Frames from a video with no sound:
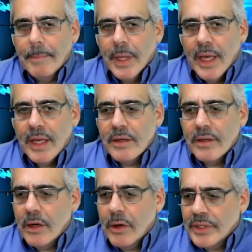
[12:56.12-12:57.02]
And,
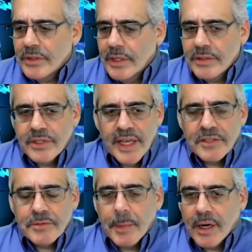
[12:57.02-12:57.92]
in
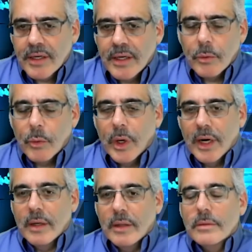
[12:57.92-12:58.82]
today's market
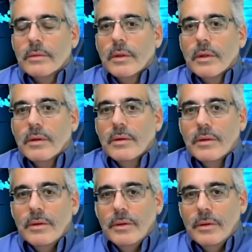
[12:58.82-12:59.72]
where
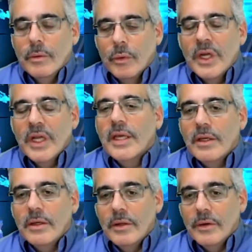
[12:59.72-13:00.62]

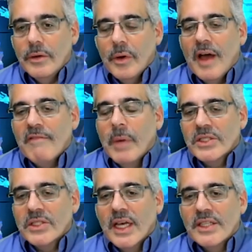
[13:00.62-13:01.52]
really you have much
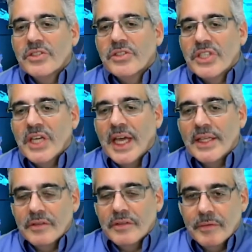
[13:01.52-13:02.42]
less chance
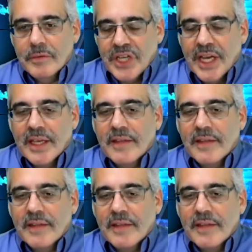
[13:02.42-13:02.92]
of shaking that